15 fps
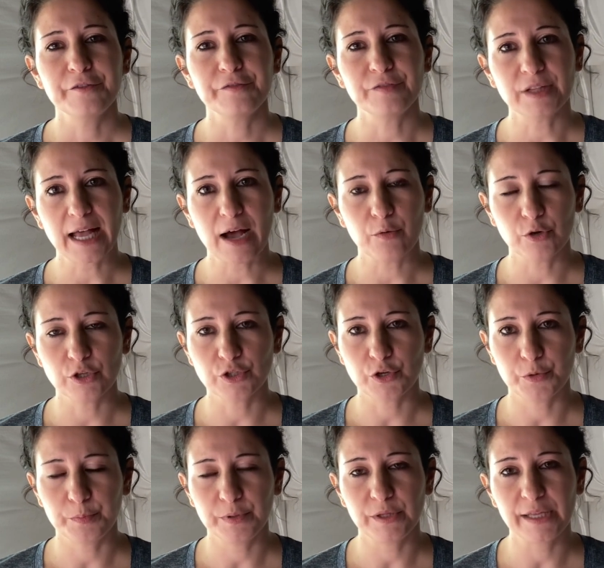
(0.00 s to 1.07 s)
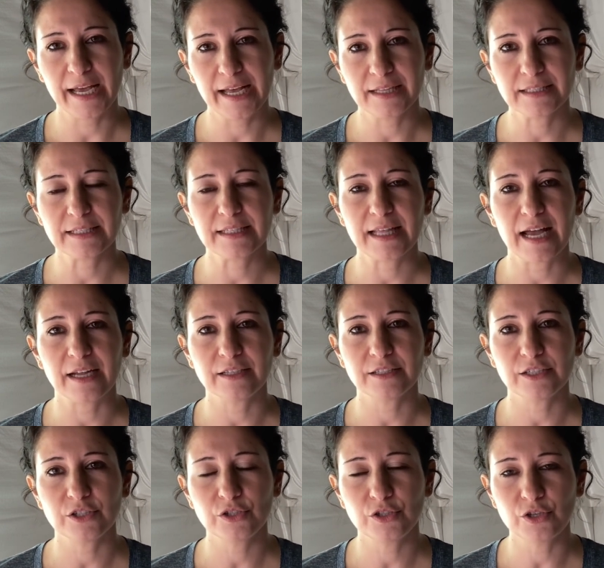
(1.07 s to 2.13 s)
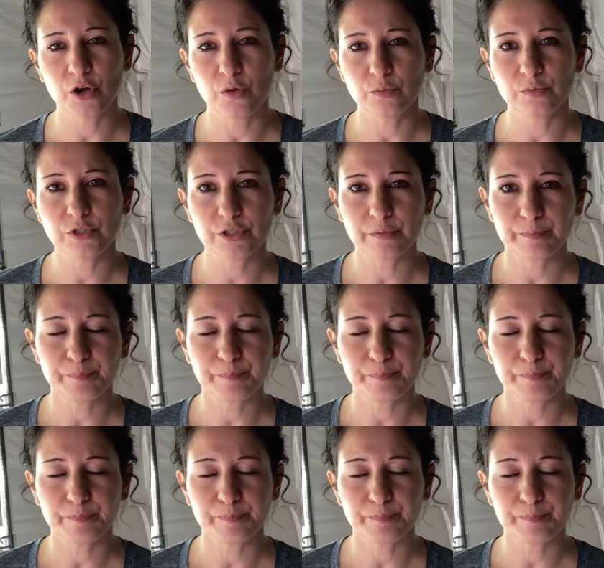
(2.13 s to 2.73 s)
flowers or plants that don't